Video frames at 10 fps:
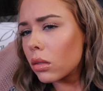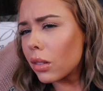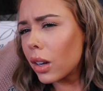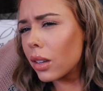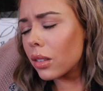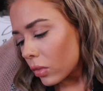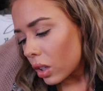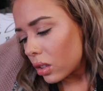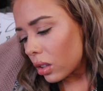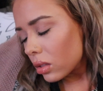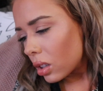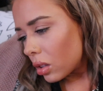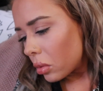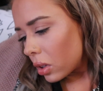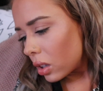right?
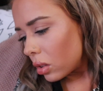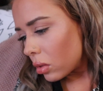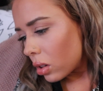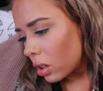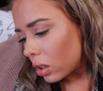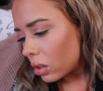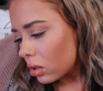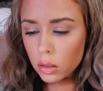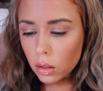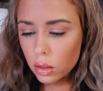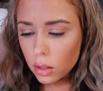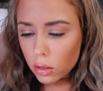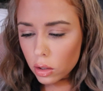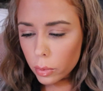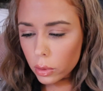Dollskill, what are you on?
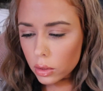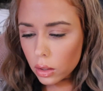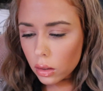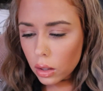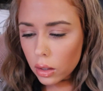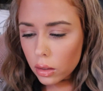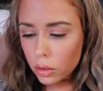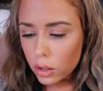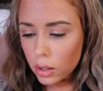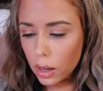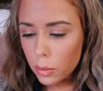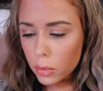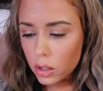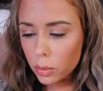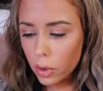Dollskill just posted, Leo, your time
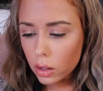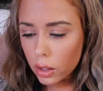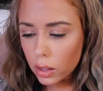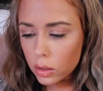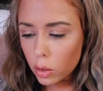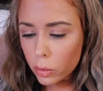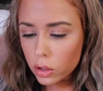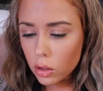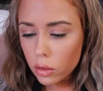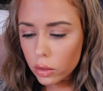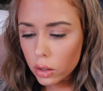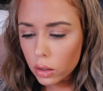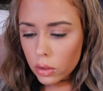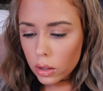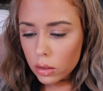in the spotlight is almost over.
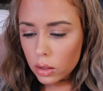Virgo